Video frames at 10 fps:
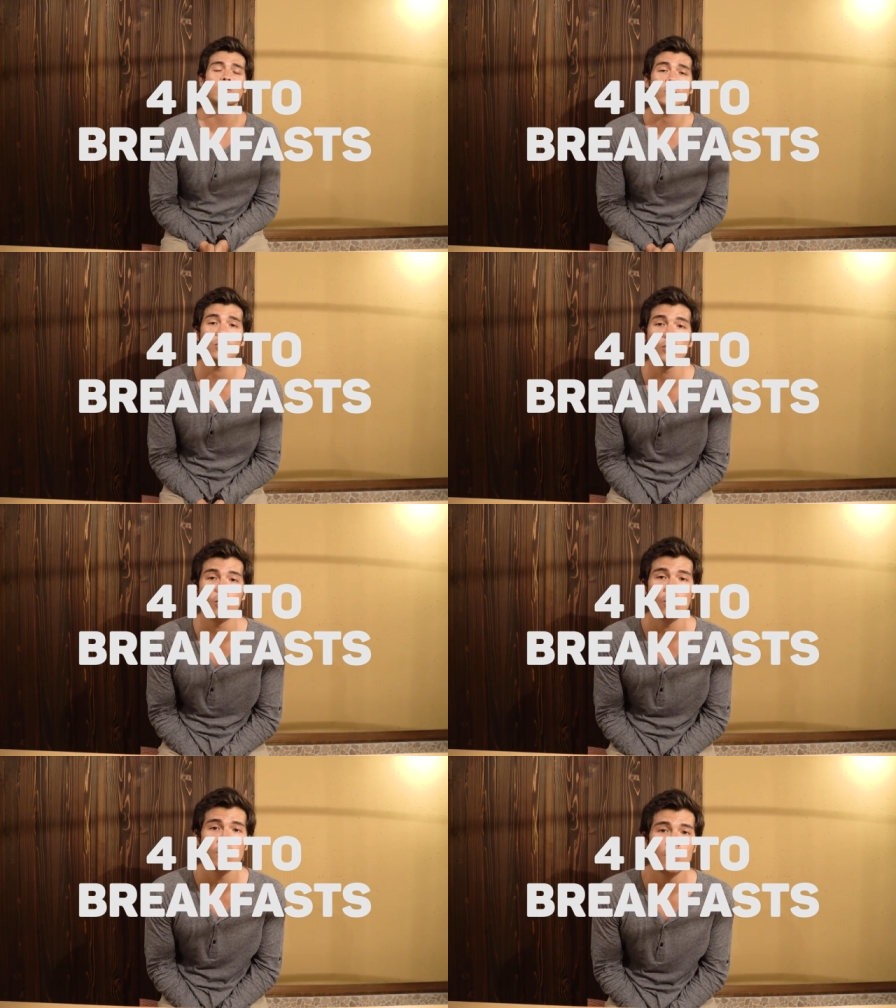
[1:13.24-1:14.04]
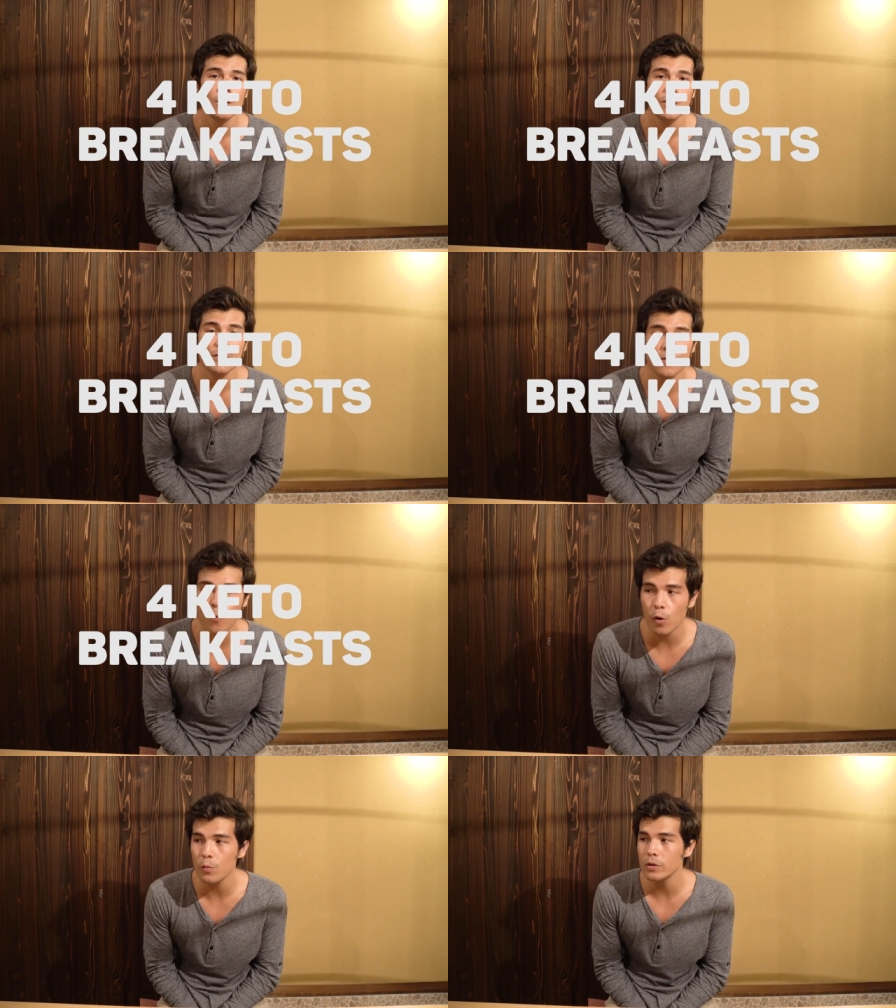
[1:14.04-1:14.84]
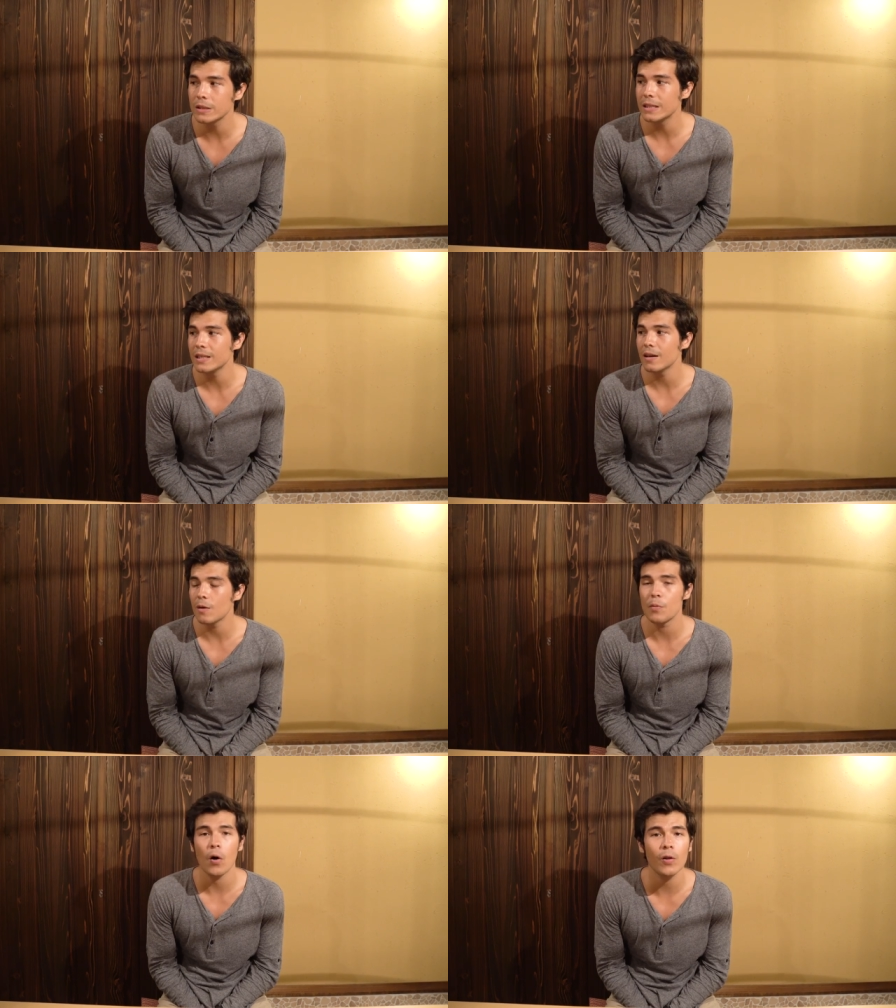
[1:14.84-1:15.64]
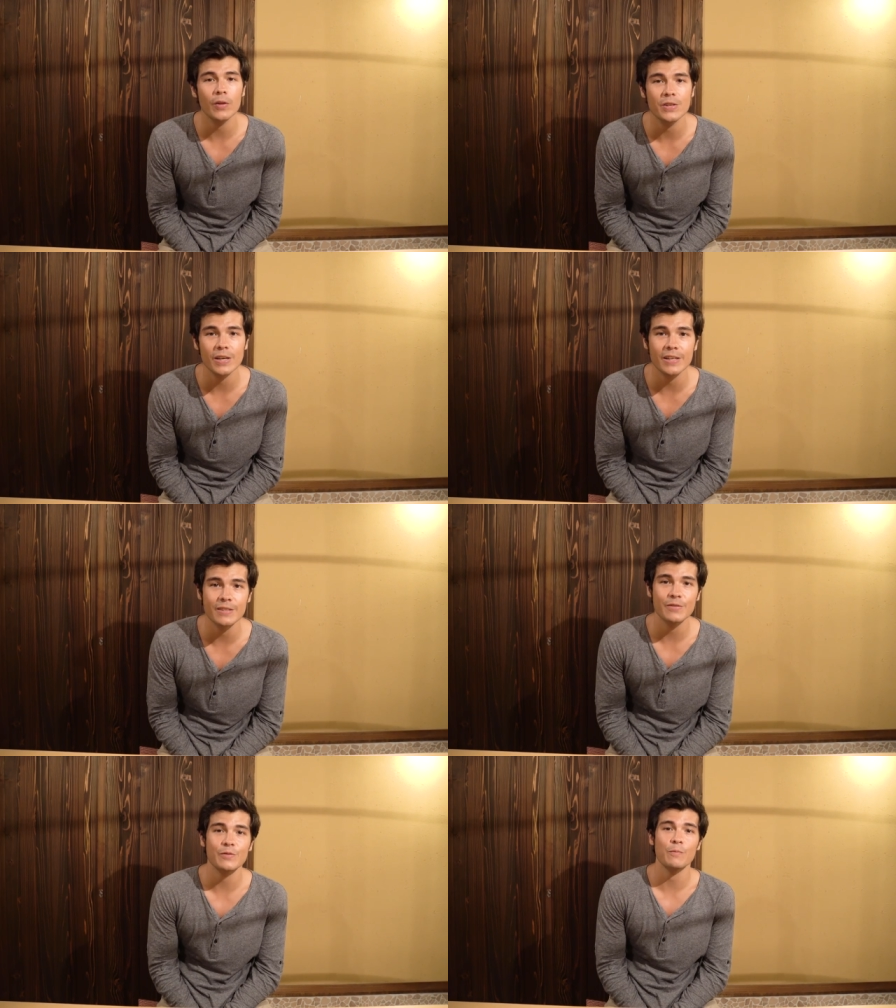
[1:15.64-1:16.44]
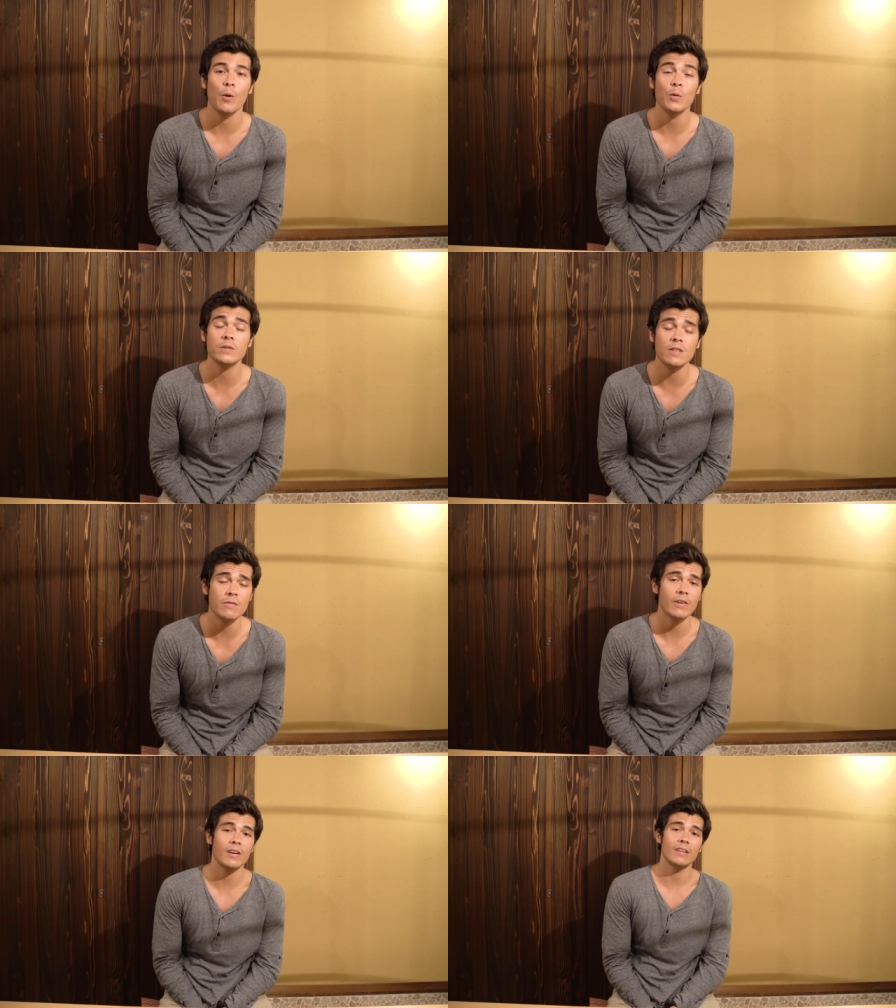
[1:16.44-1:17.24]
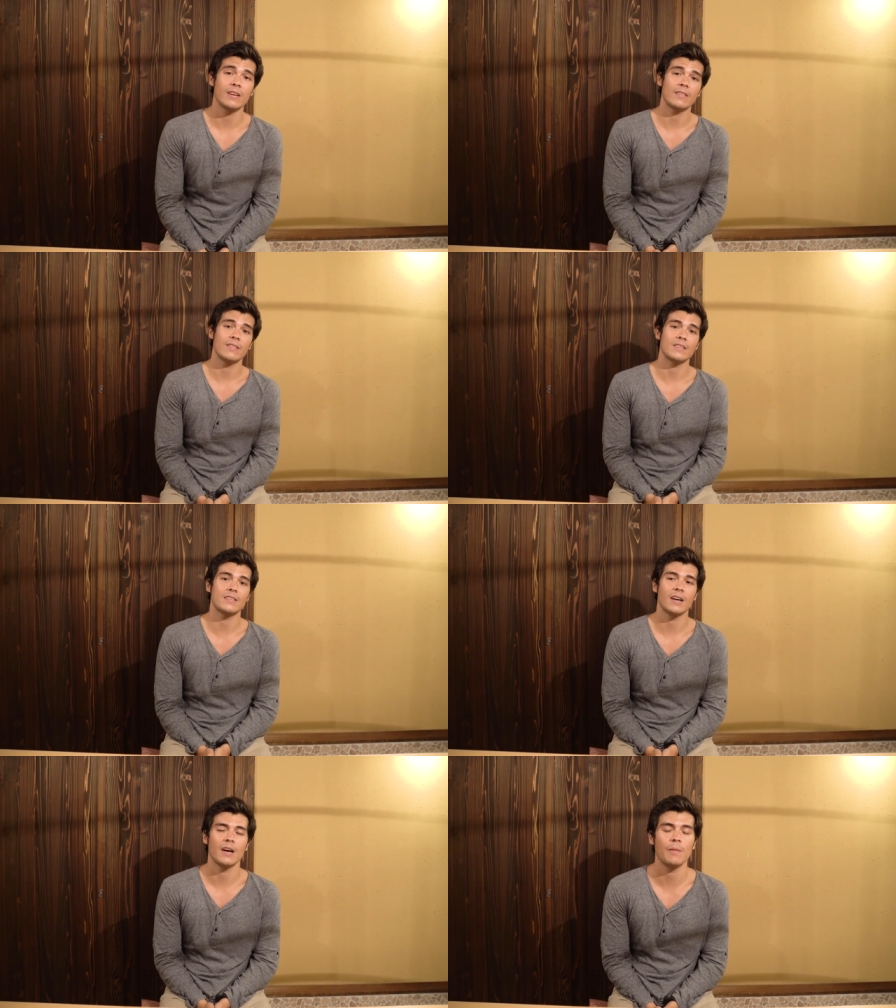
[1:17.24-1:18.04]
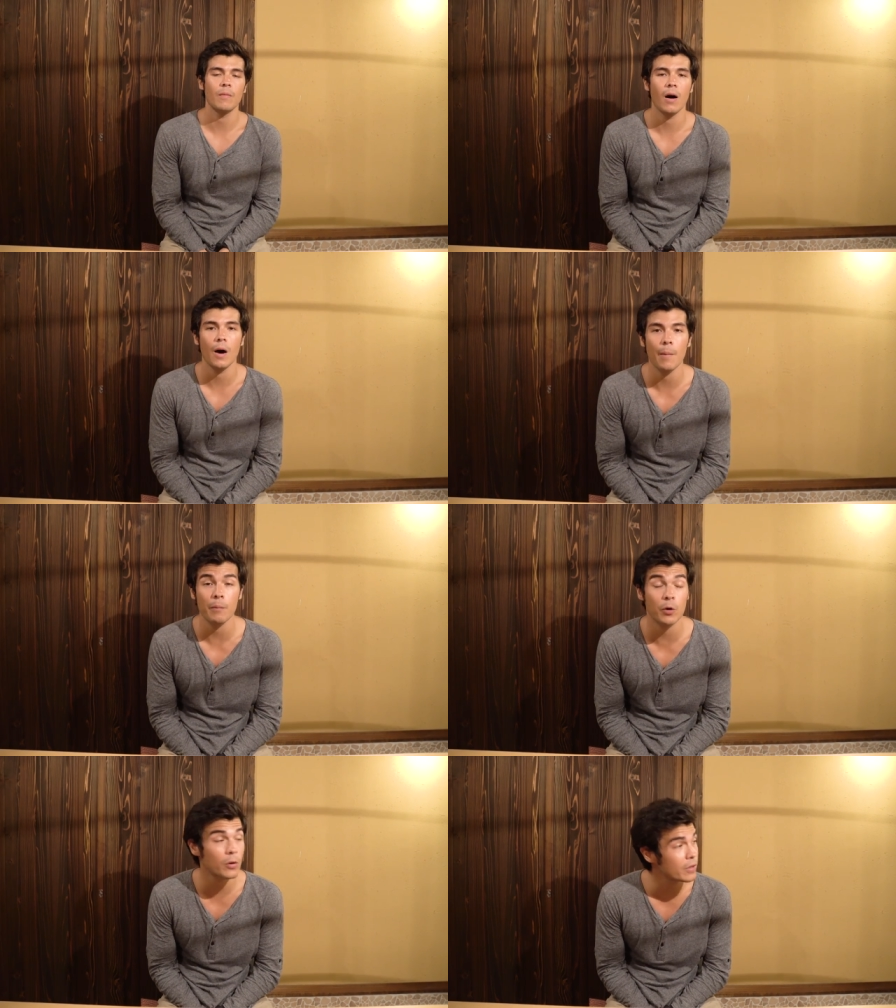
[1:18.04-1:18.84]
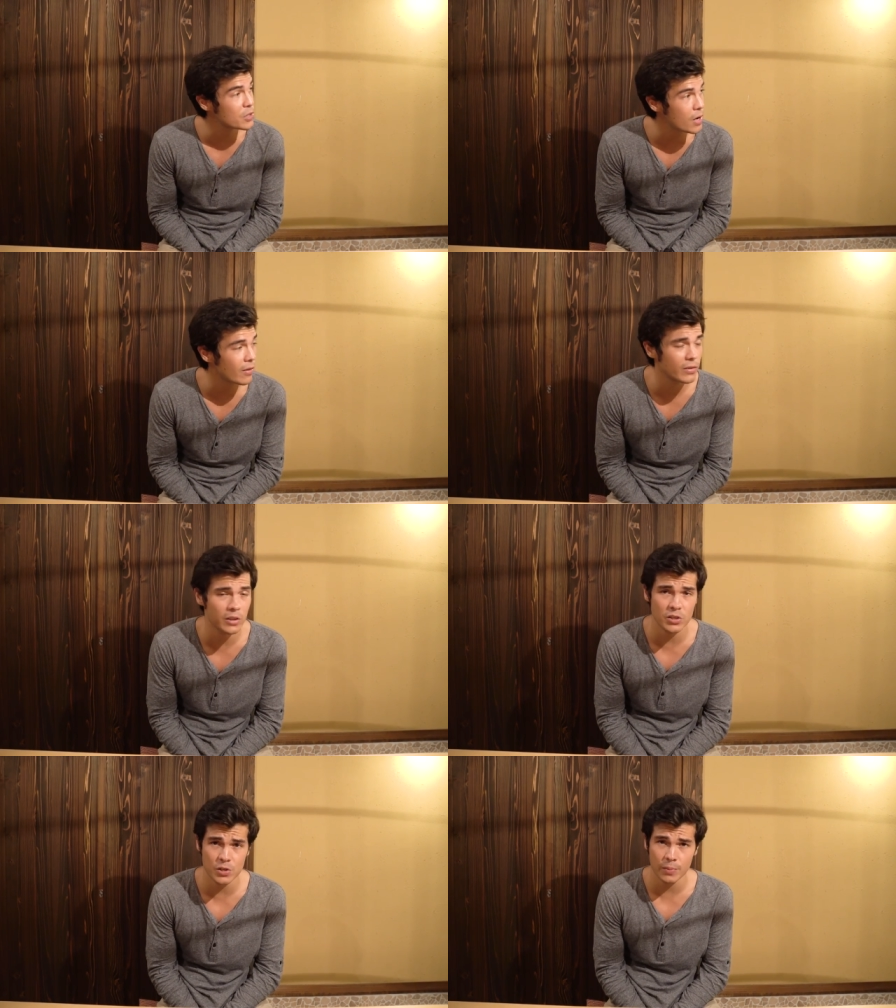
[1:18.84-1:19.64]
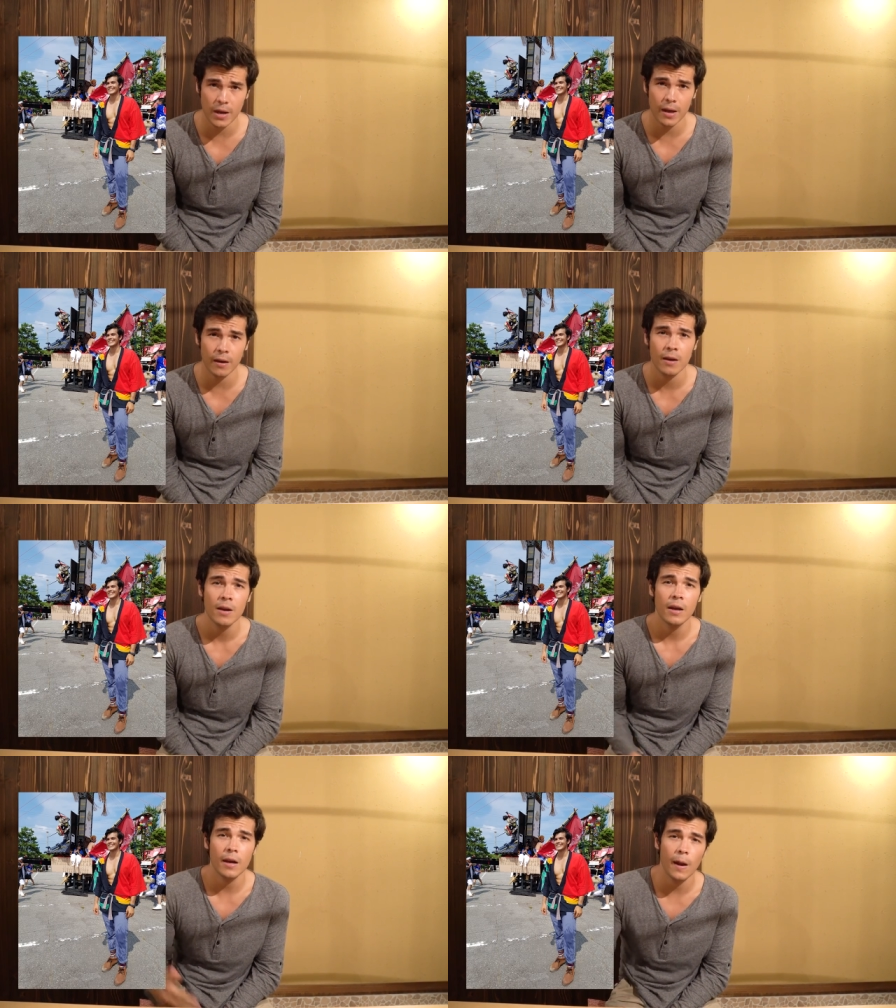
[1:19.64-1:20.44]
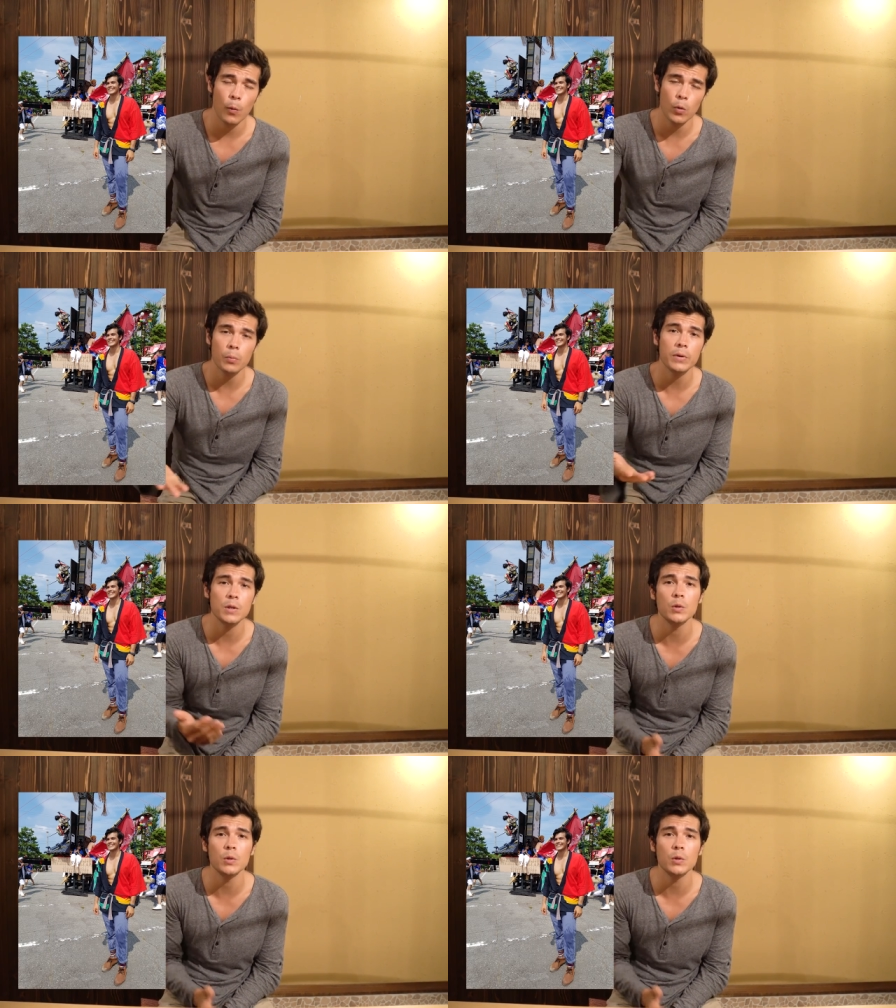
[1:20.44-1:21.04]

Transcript: to formally apologize for posting very late this time. Um, I'm currently traveling in Japan and I will be